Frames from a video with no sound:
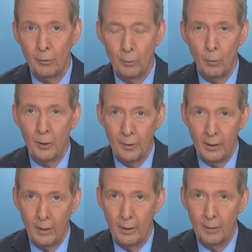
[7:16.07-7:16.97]
to what
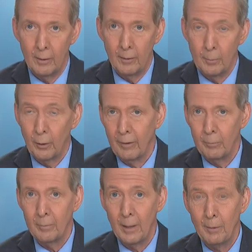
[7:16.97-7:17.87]
the uh, Liberal
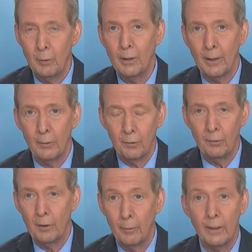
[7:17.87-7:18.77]
government may be doing, and that is
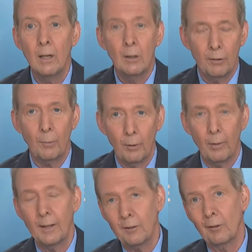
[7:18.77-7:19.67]
considering some sort
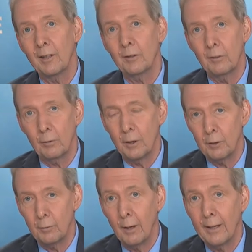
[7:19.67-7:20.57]
of legislation to
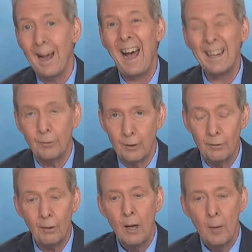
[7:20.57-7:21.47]
enshrine
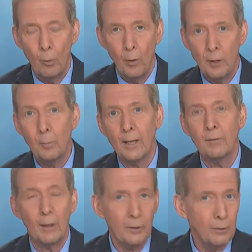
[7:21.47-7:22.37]
access. But what do you make
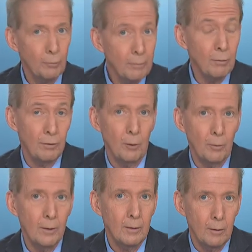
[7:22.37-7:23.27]
of how the Conservatives dealt
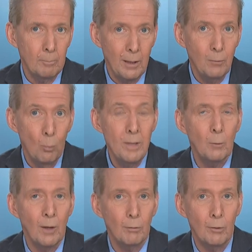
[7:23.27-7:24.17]
with it? And mid-
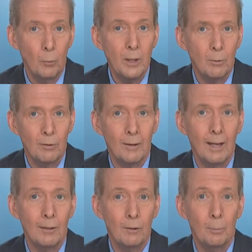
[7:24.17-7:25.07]
midway through the week, we saw
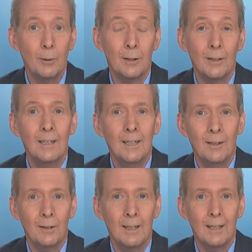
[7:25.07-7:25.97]
Candice Bergen,
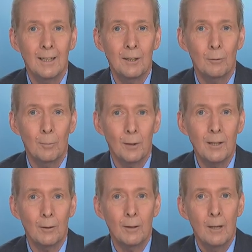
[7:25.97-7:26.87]
the uh, interim leader,